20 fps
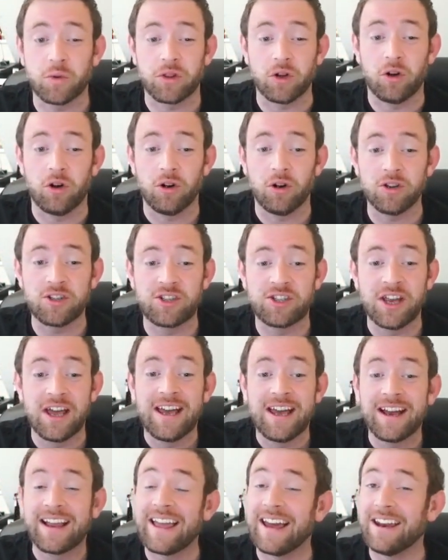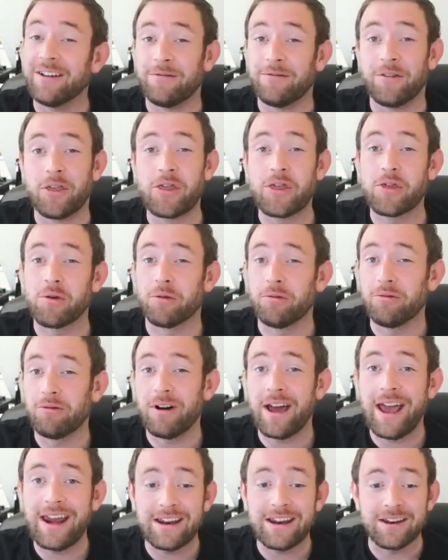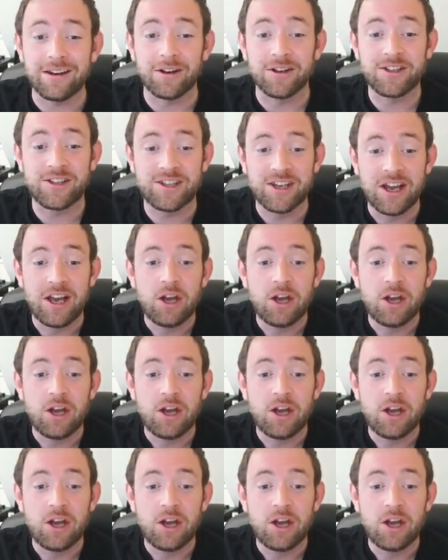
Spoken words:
the horse, kind of threatening us.